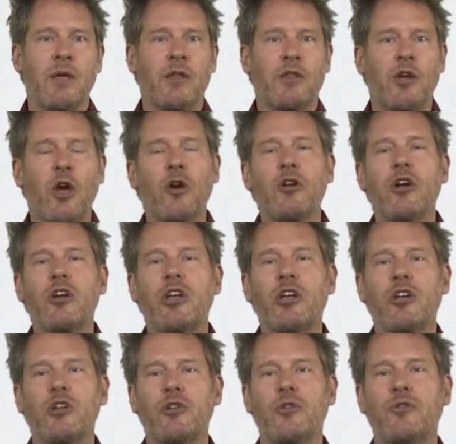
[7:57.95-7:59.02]
The goatherd
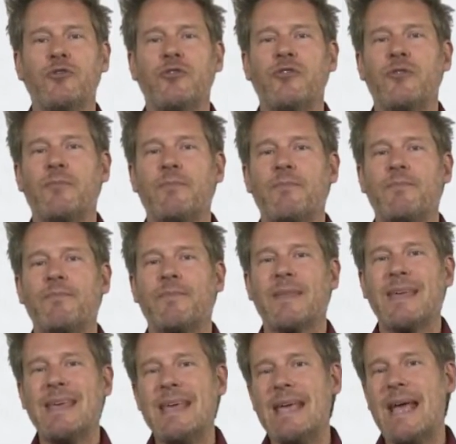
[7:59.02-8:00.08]
concludes
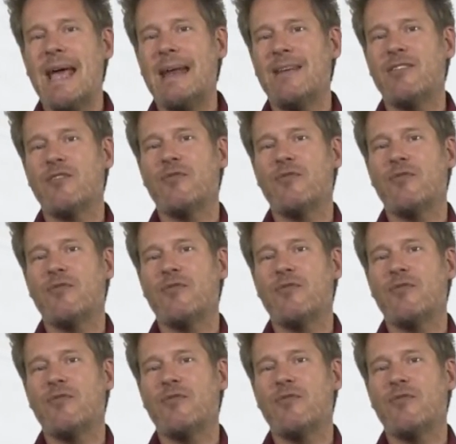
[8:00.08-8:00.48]
he and his